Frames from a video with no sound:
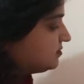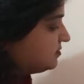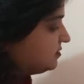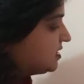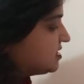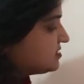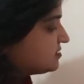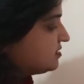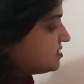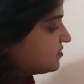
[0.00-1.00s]

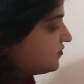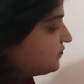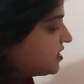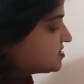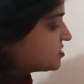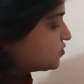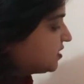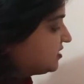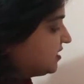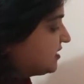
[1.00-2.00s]
these phrases
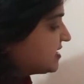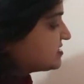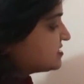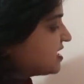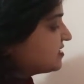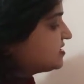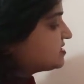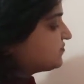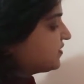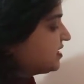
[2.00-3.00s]
were there, like starry
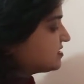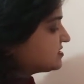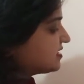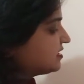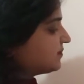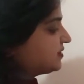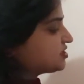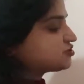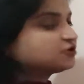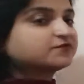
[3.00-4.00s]
spheres,
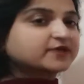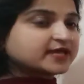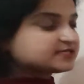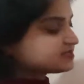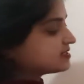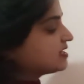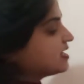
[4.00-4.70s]
repetition of S.